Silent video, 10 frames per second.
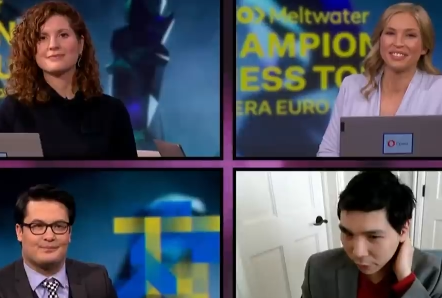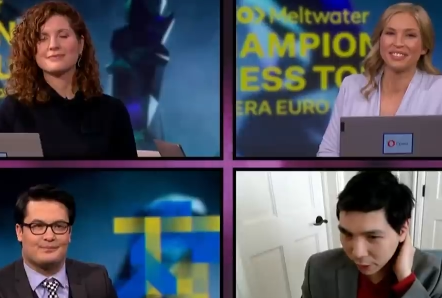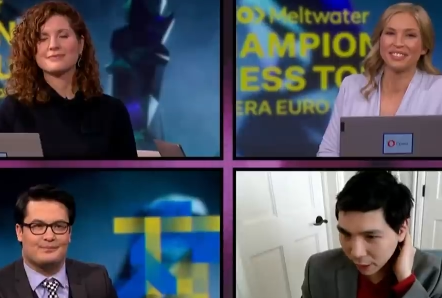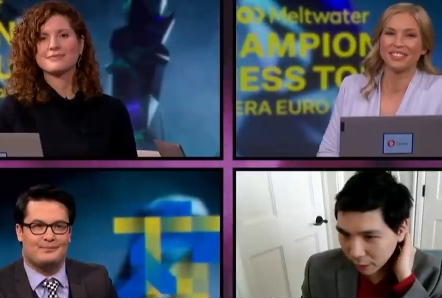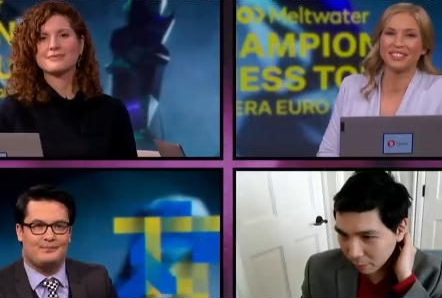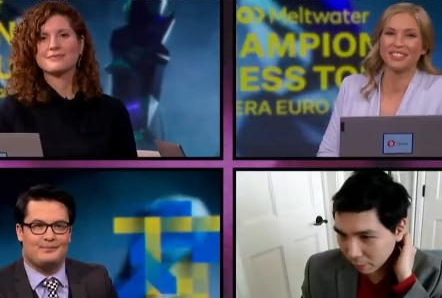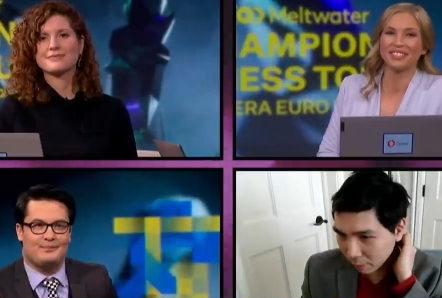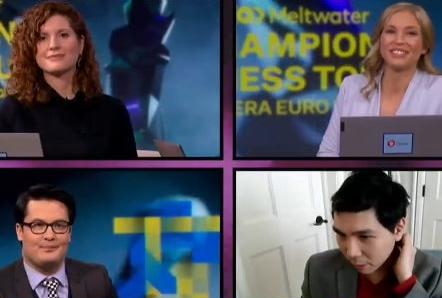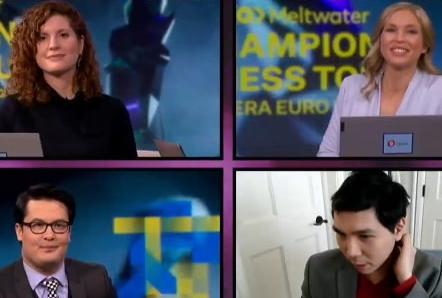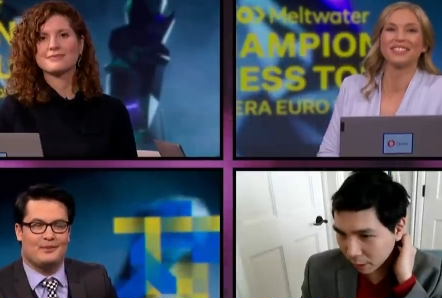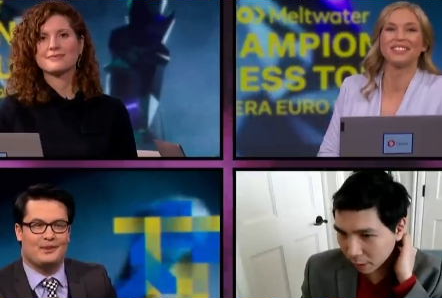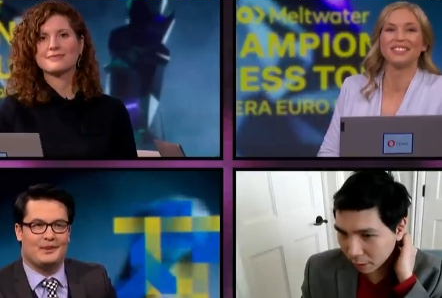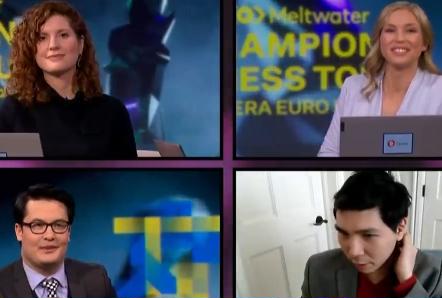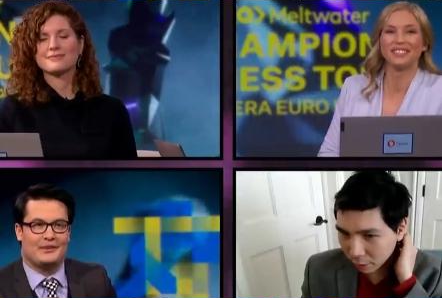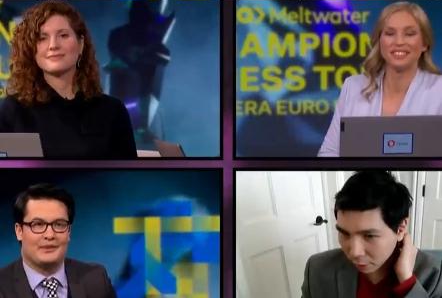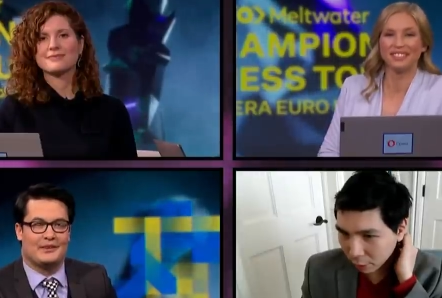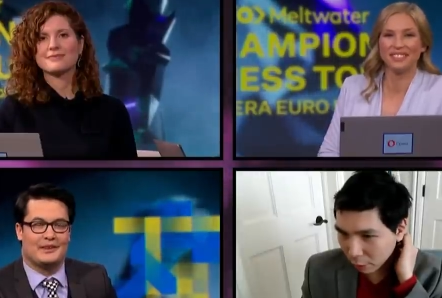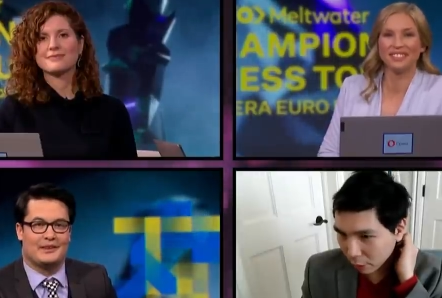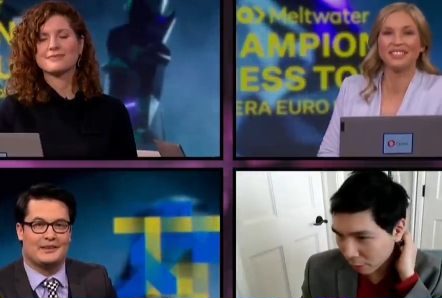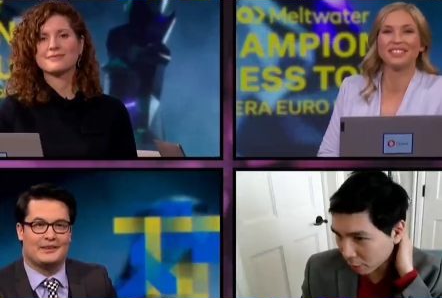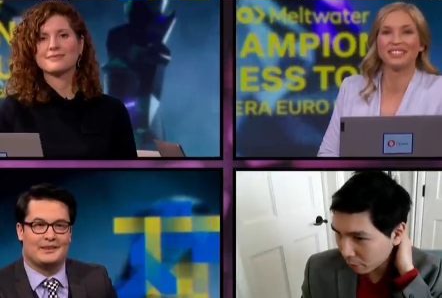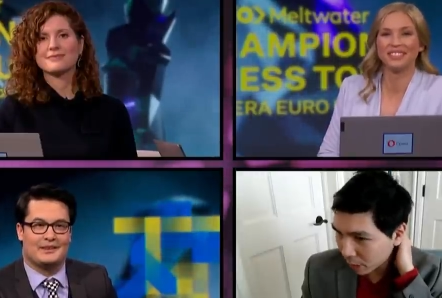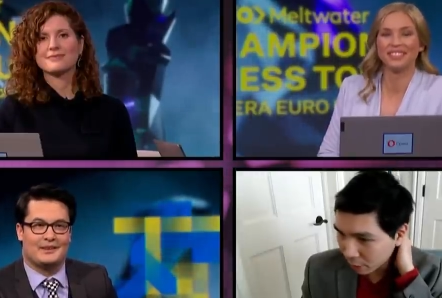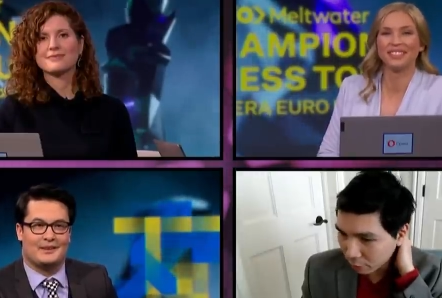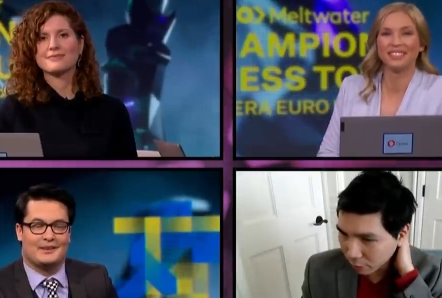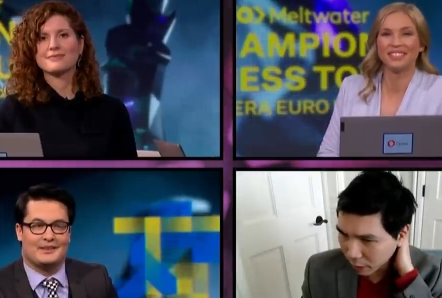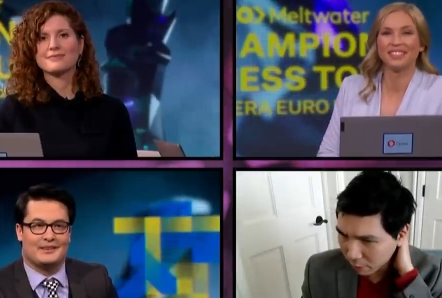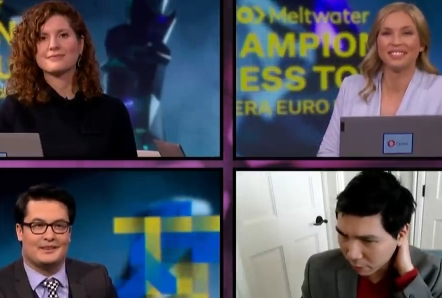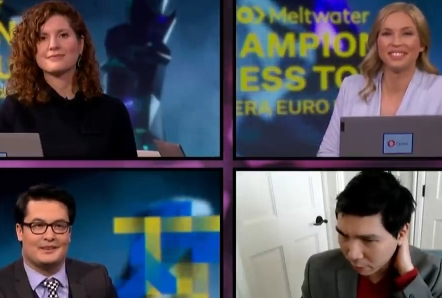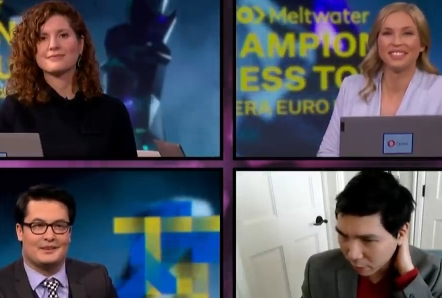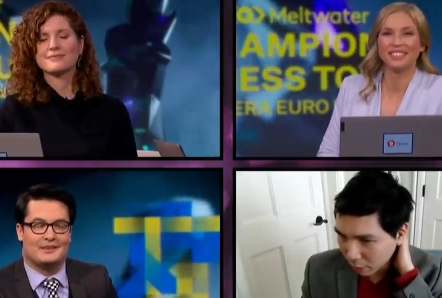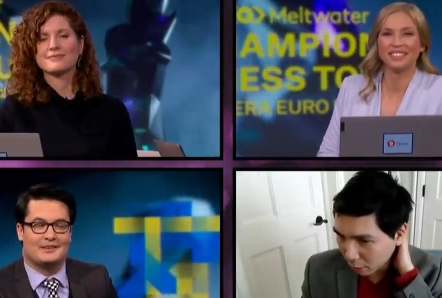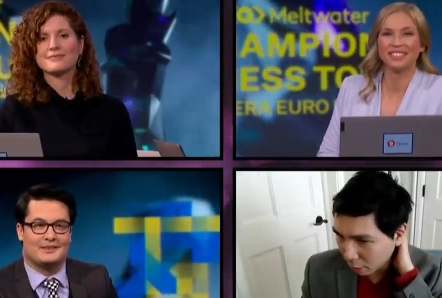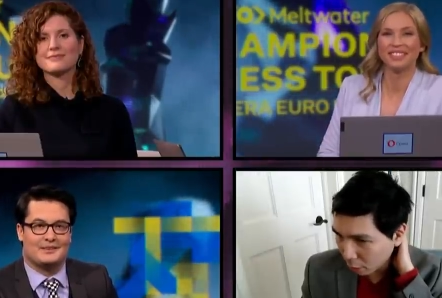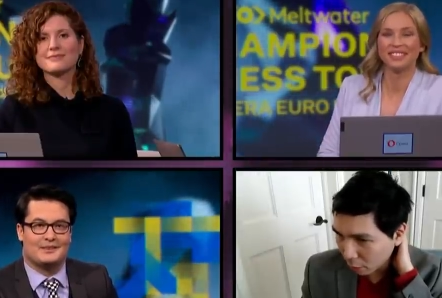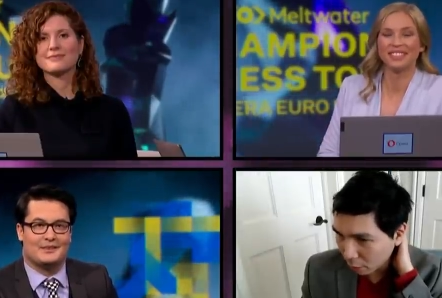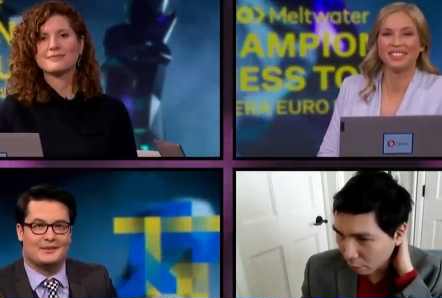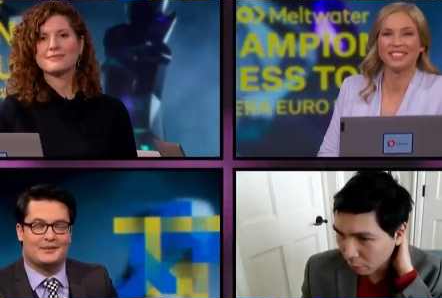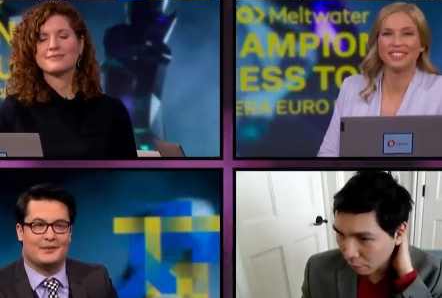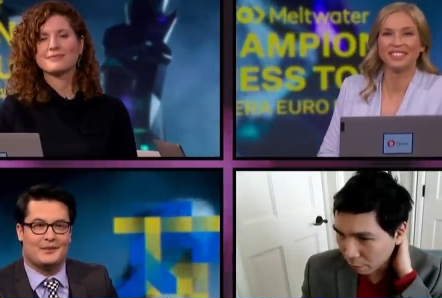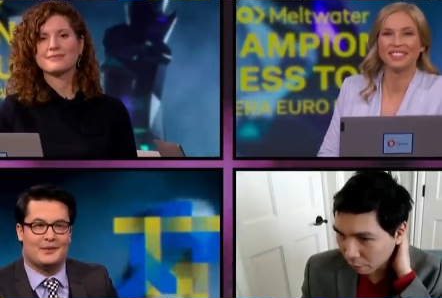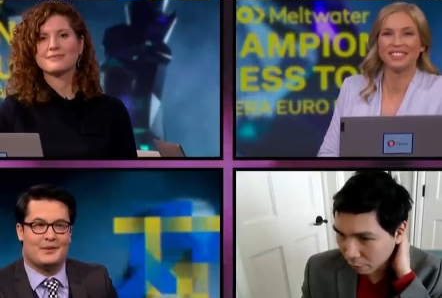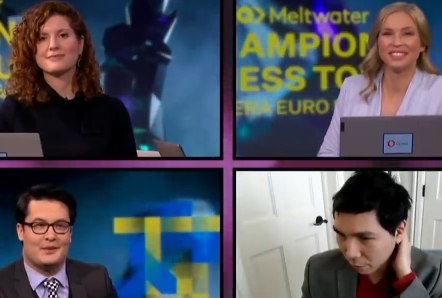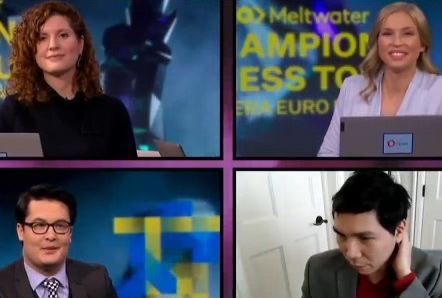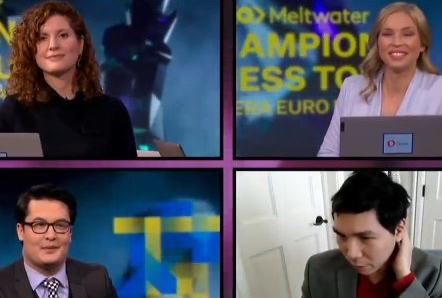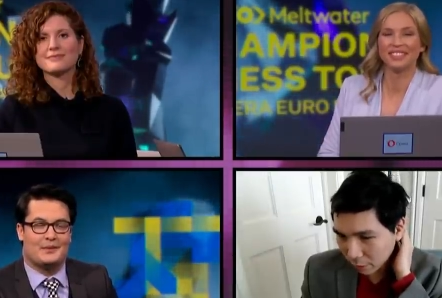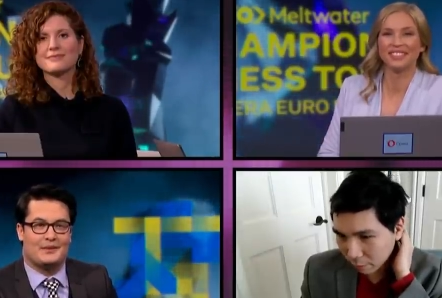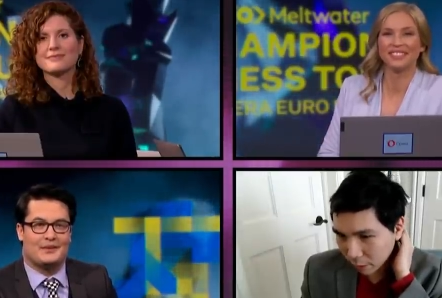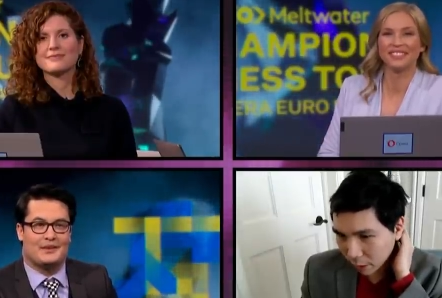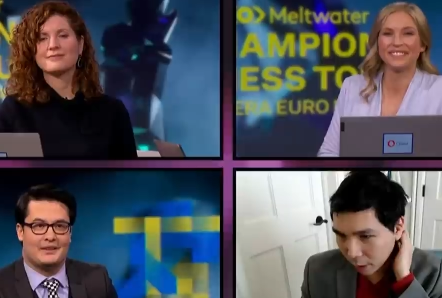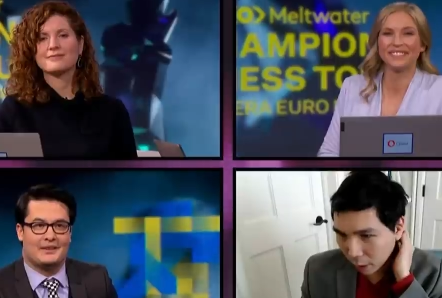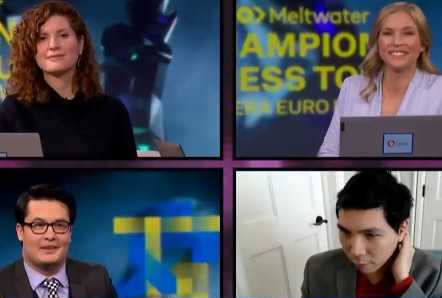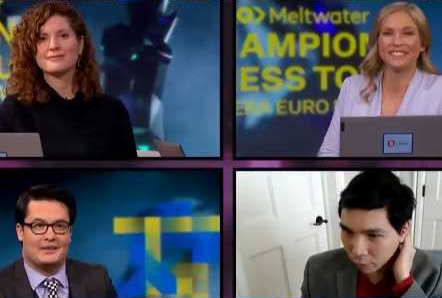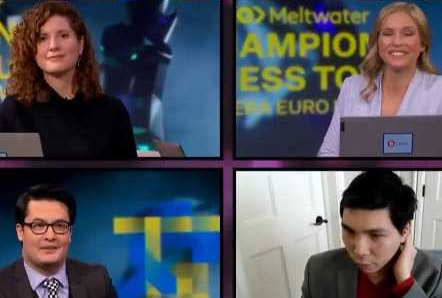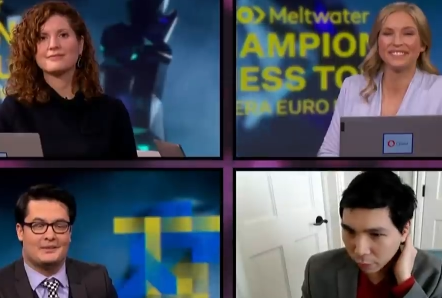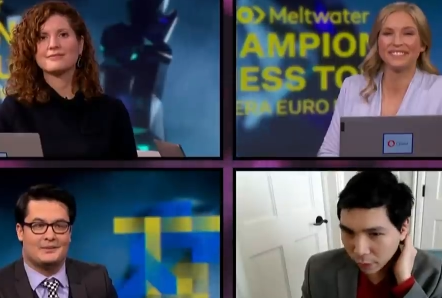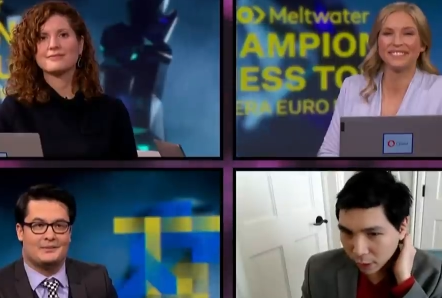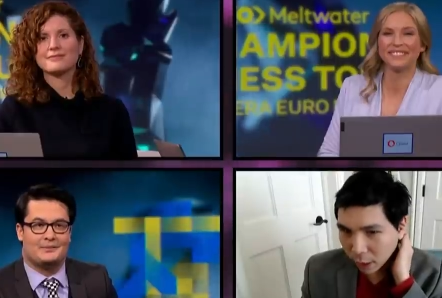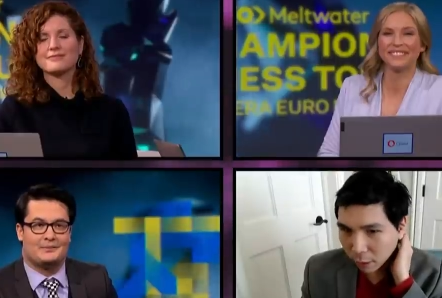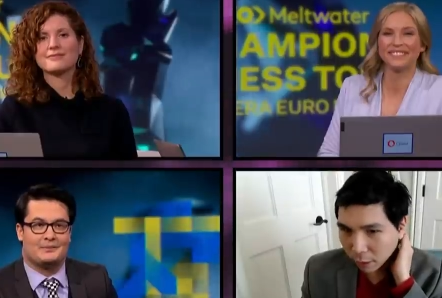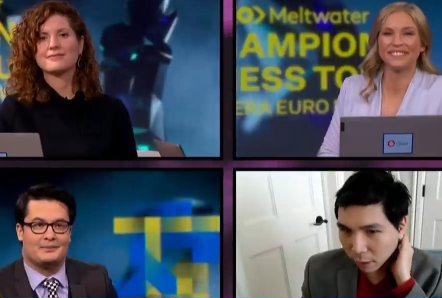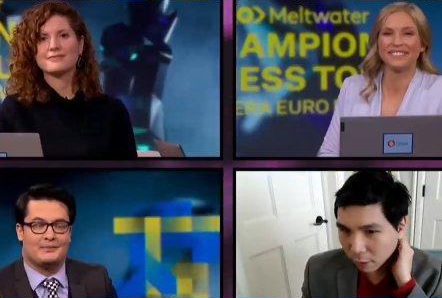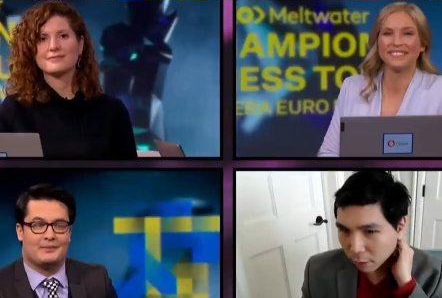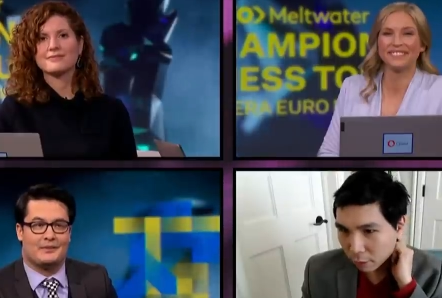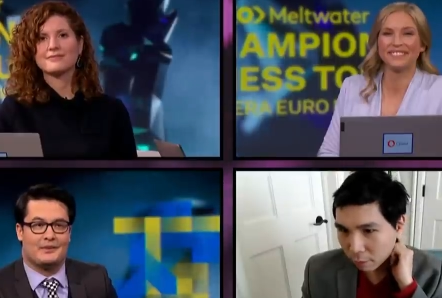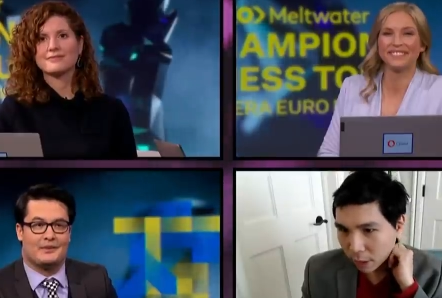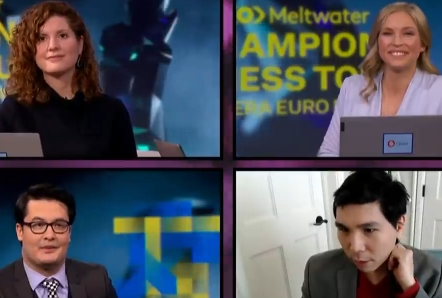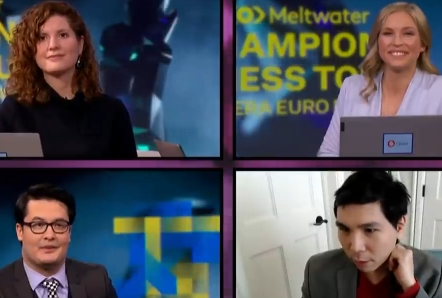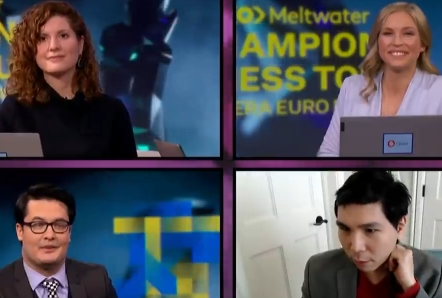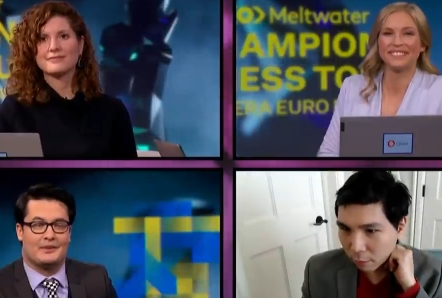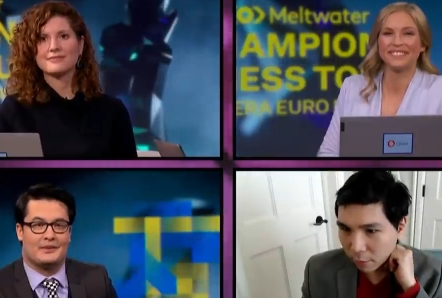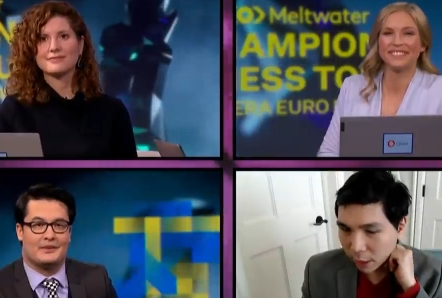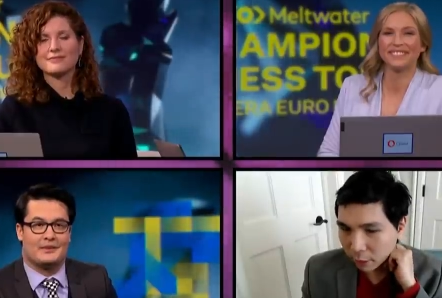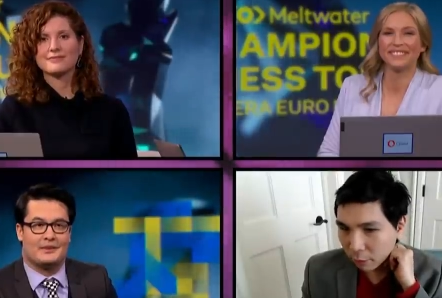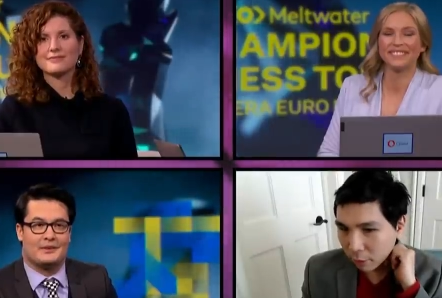Speaker 1: the game. Uh, on the course, I recommended rook a b one instead of c four. But c four looks very testing also, because black only has